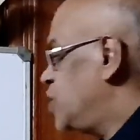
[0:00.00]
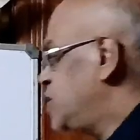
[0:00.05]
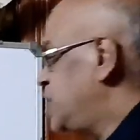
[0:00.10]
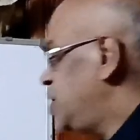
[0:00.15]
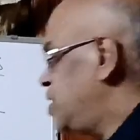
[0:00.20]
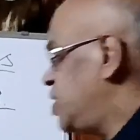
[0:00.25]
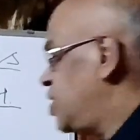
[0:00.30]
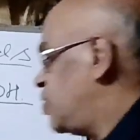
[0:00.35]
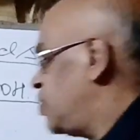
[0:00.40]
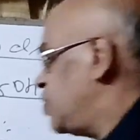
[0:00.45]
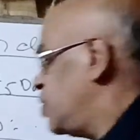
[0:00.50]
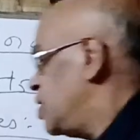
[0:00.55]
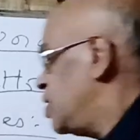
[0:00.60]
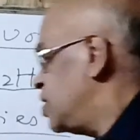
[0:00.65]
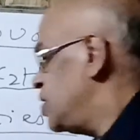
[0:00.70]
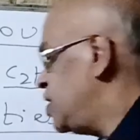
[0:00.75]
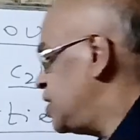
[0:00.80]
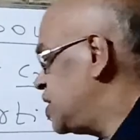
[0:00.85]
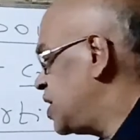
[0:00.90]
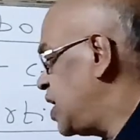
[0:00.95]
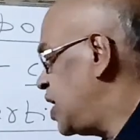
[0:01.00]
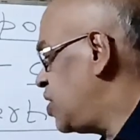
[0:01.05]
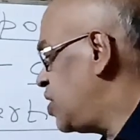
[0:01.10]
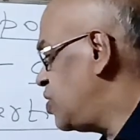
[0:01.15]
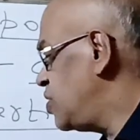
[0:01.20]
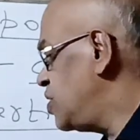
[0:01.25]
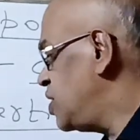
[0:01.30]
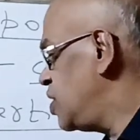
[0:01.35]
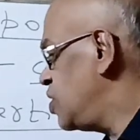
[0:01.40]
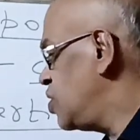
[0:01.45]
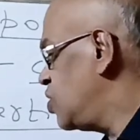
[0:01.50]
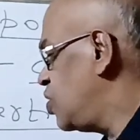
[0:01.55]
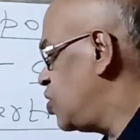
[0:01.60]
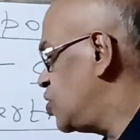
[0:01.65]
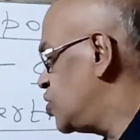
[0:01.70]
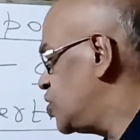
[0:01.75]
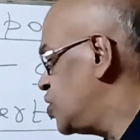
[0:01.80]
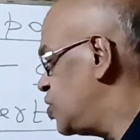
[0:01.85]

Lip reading: See now, this hydrogen goes